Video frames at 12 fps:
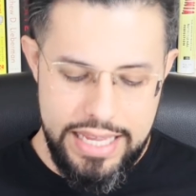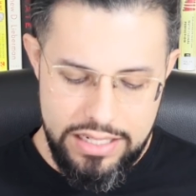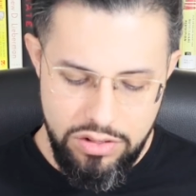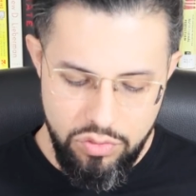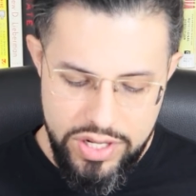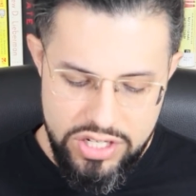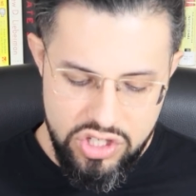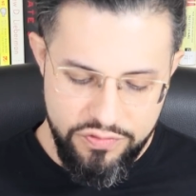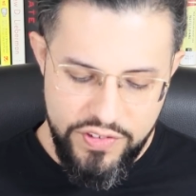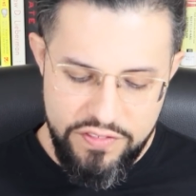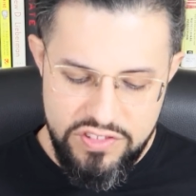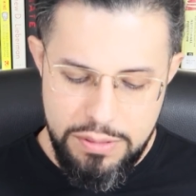can
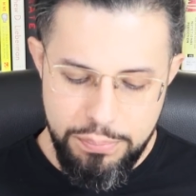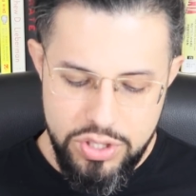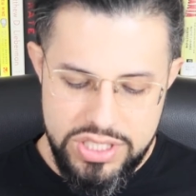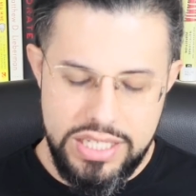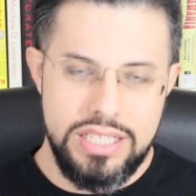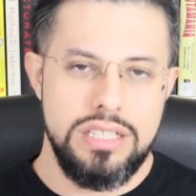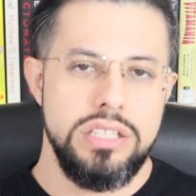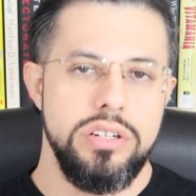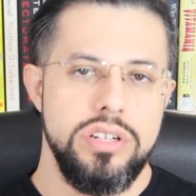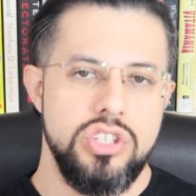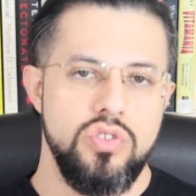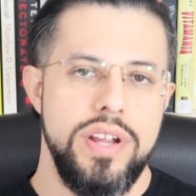reach 50%
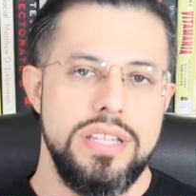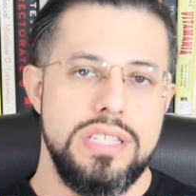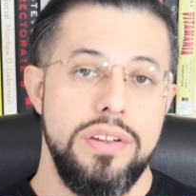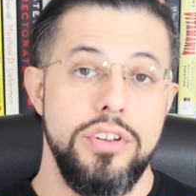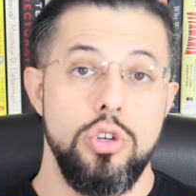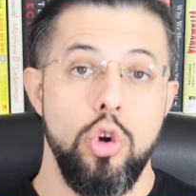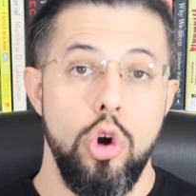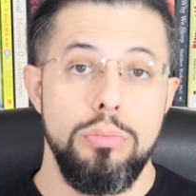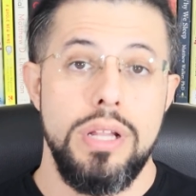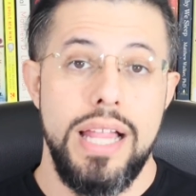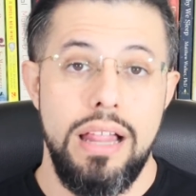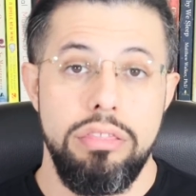clearance rates of a
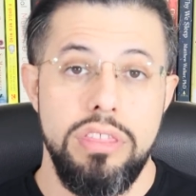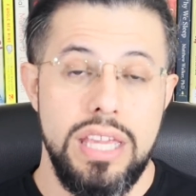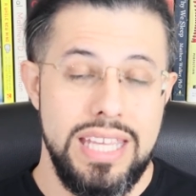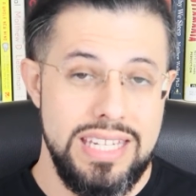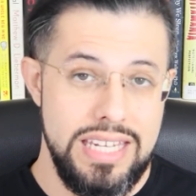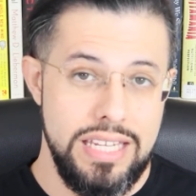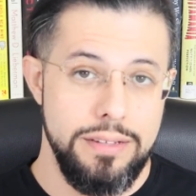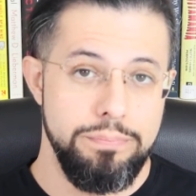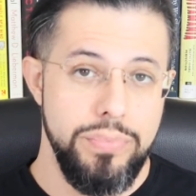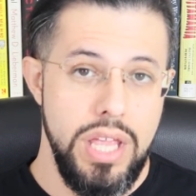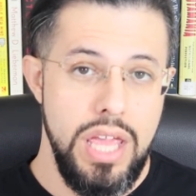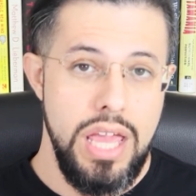normal healthy kidney.
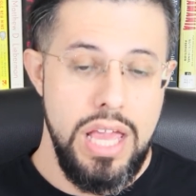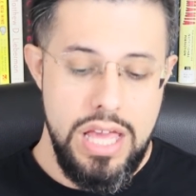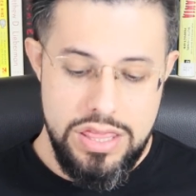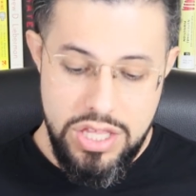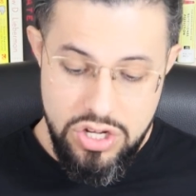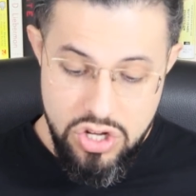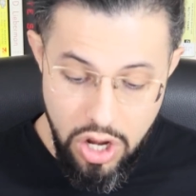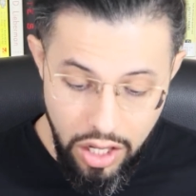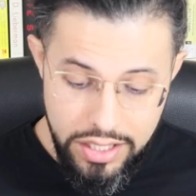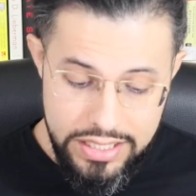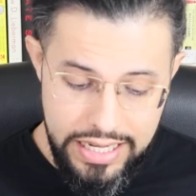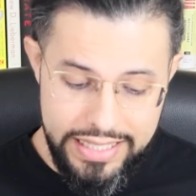The
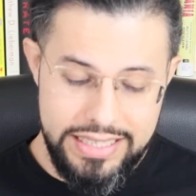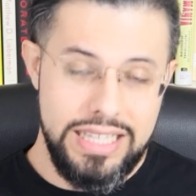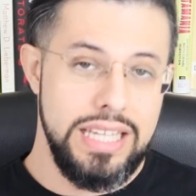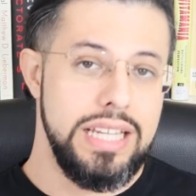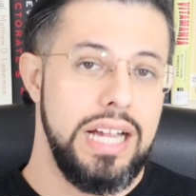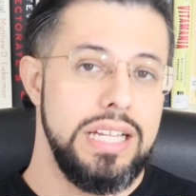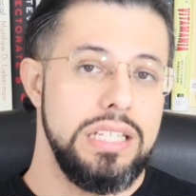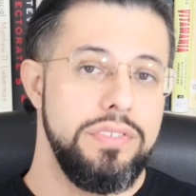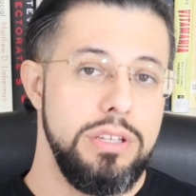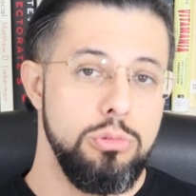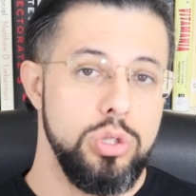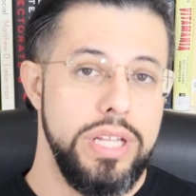non-nightly kind
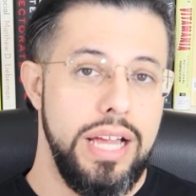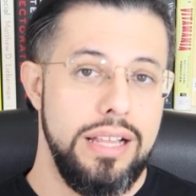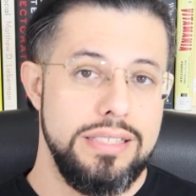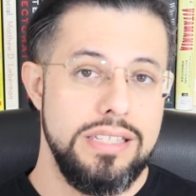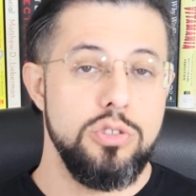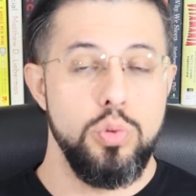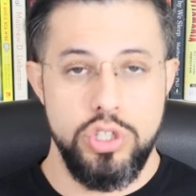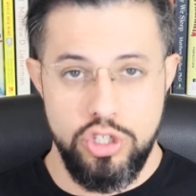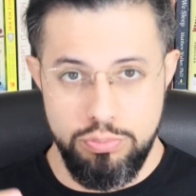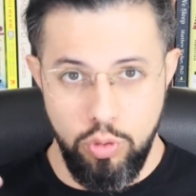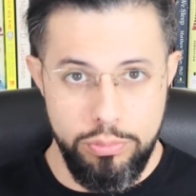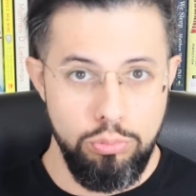of hemodialysis, which
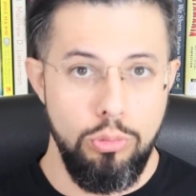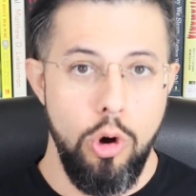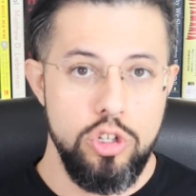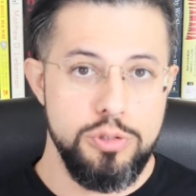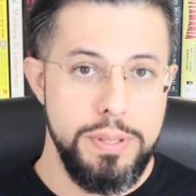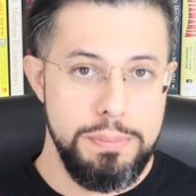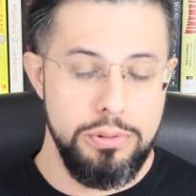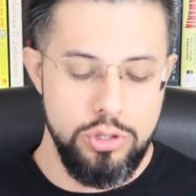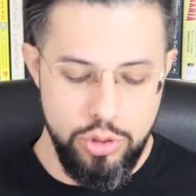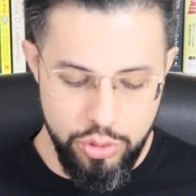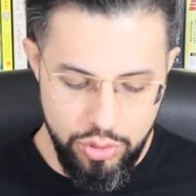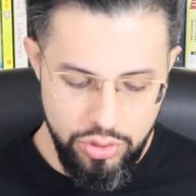is what most people
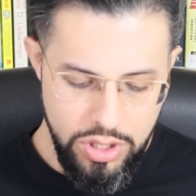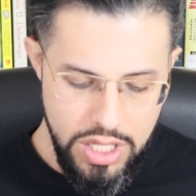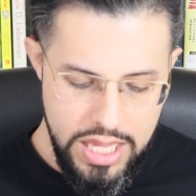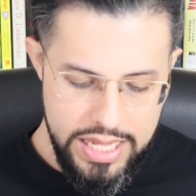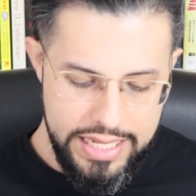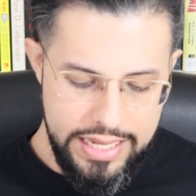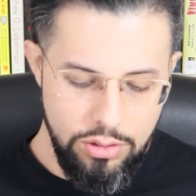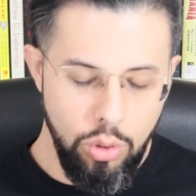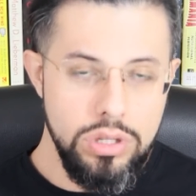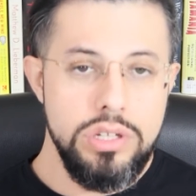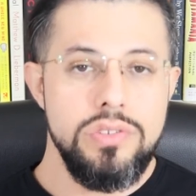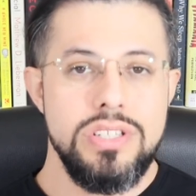do, can
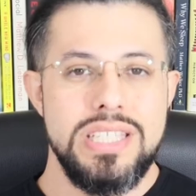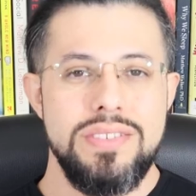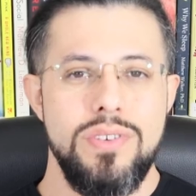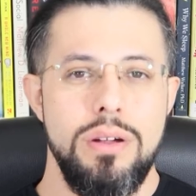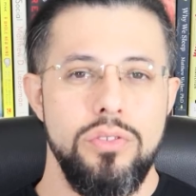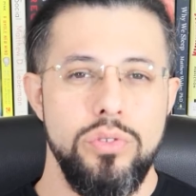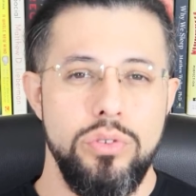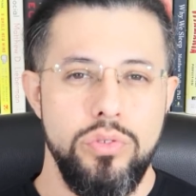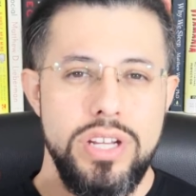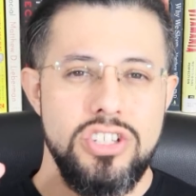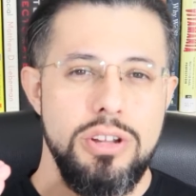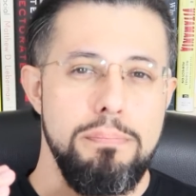only
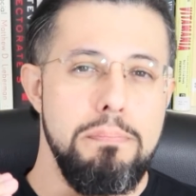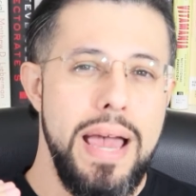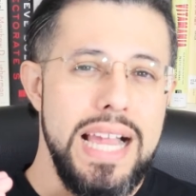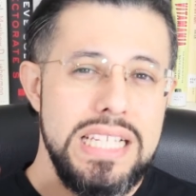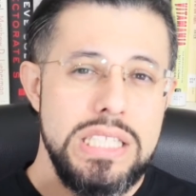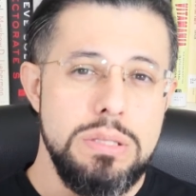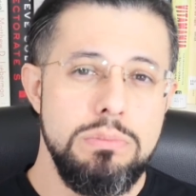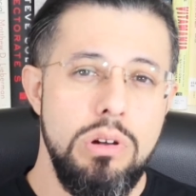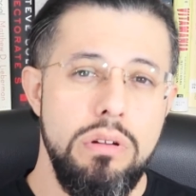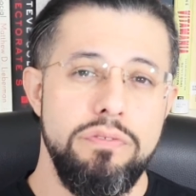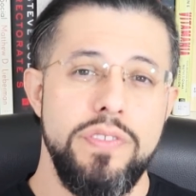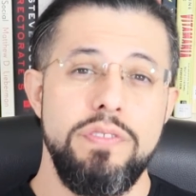reach a
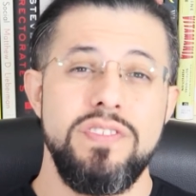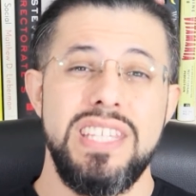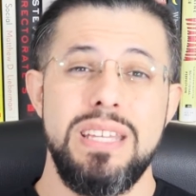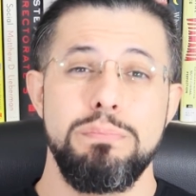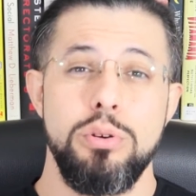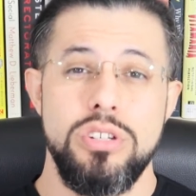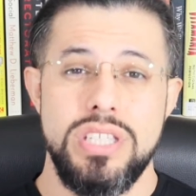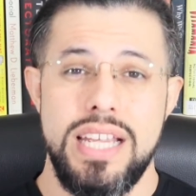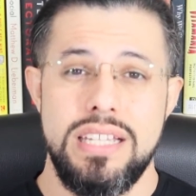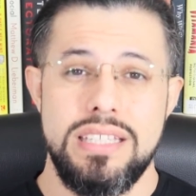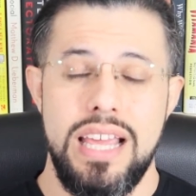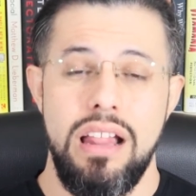maximum of
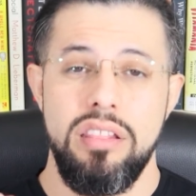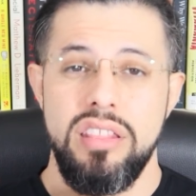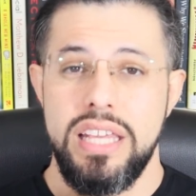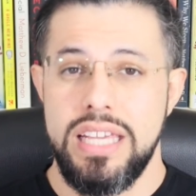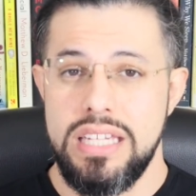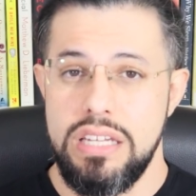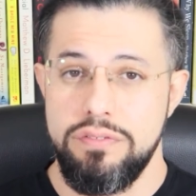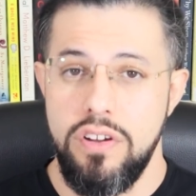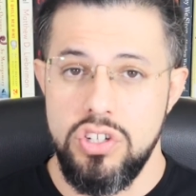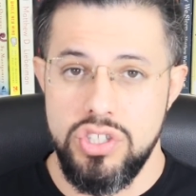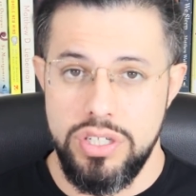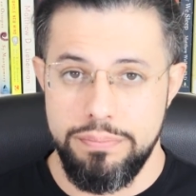15% healthy kidney
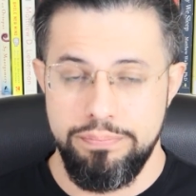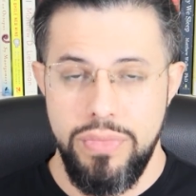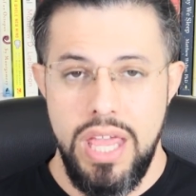function.